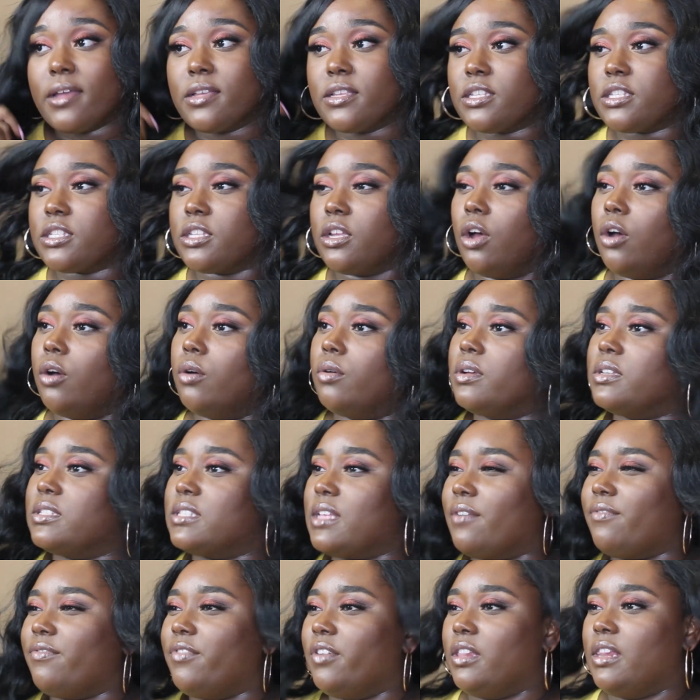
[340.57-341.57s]
So, because
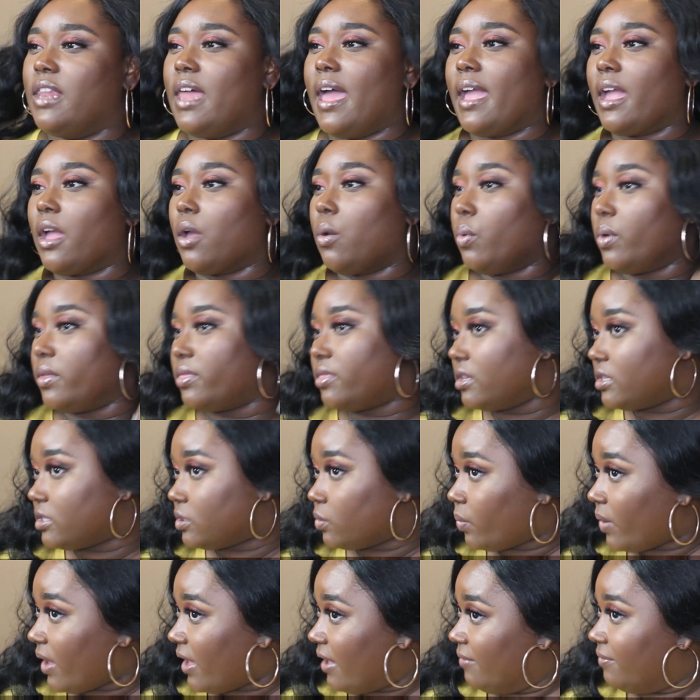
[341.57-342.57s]
I feel like with this
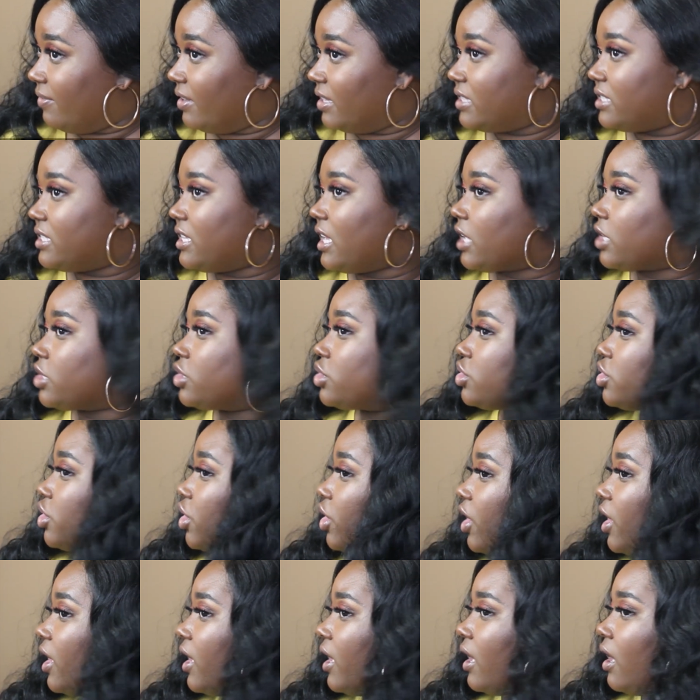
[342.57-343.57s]
wavy
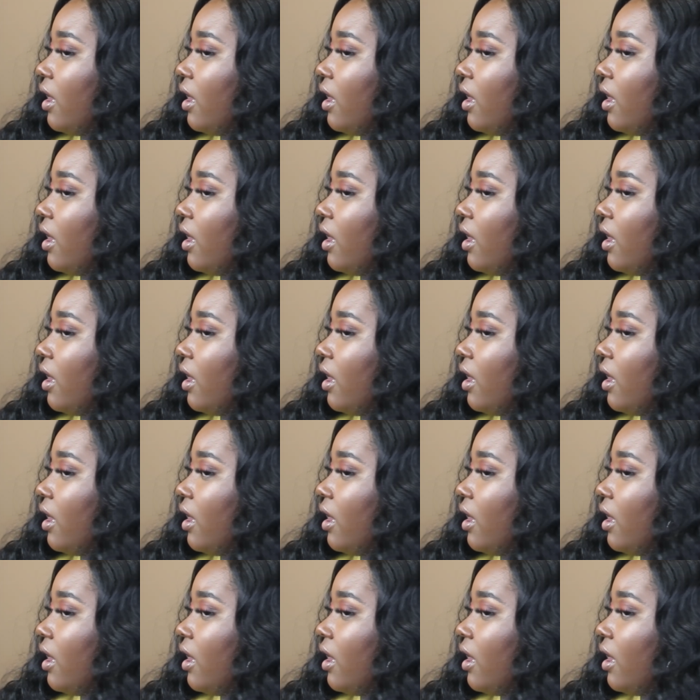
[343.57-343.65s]
texture,